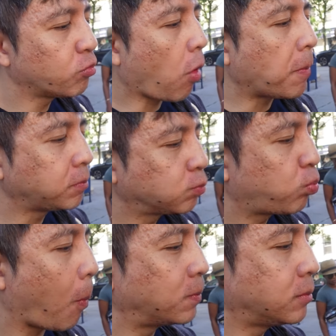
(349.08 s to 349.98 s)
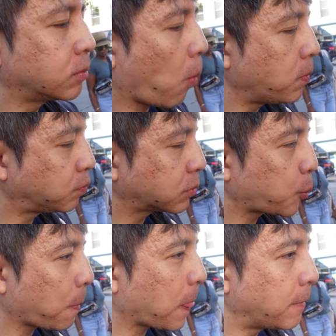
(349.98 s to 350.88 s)
You have a choice of mushroom,
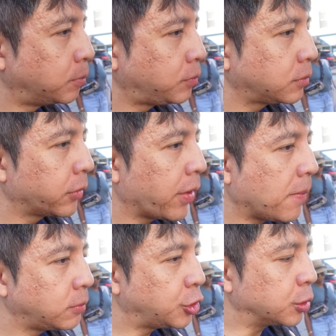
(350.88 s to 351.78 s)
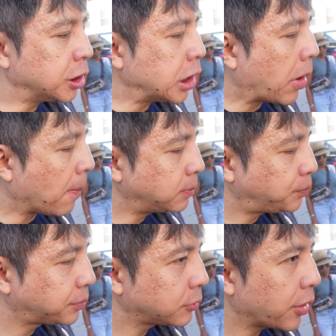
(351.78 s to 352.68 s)
tomato, and what? Zucchini.
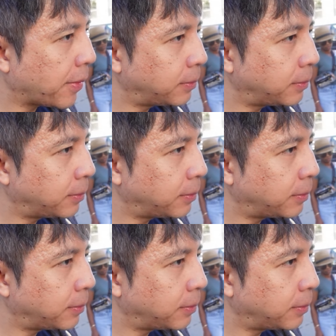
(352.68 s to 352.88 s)
Zucchini.